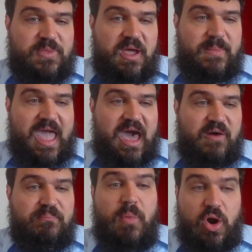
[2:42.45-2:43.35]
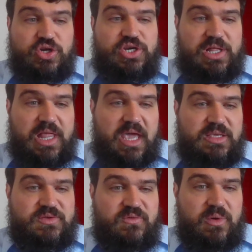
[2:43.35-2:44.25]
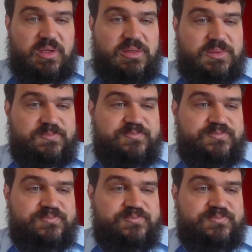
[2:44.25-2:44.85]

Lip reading: marginalized voice.